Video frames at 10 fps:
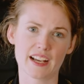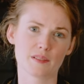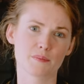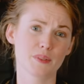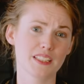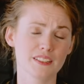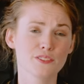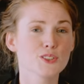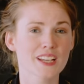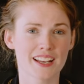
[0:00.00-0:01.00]
and B,
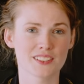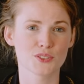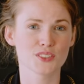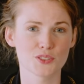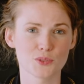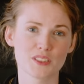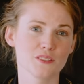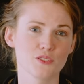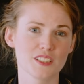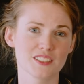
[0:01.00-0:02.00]
if you can, do a little bit
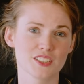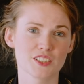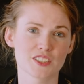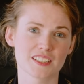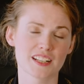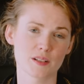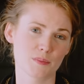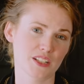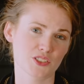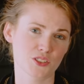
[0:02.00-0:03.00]
of research and
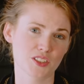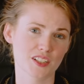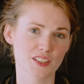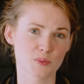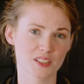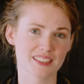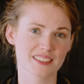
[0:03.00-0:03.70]
make sure that it's one